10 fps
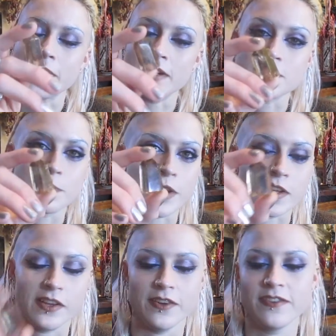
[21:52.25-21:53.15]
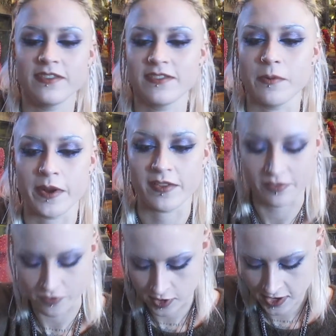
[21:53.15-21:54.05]
but I was pretty close to what it's
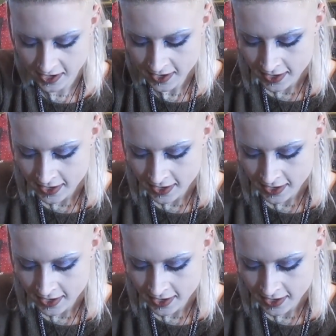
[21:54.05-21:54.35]
for.